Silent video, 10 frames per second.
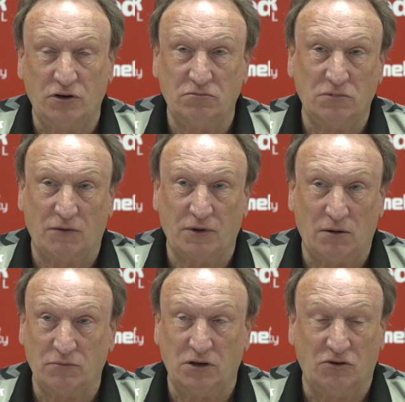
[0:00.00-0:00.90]
and,
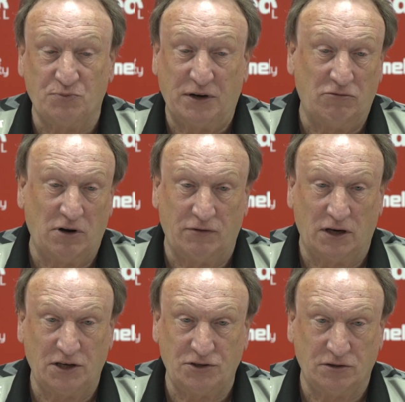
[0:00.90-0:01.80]
he's been a
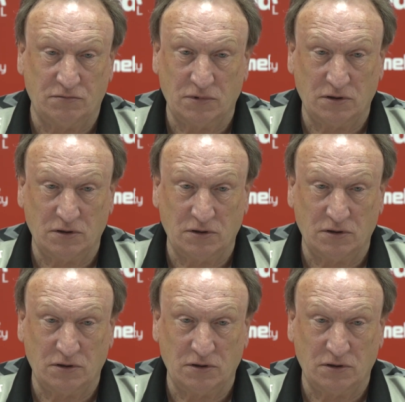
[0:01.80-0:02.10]
revelation.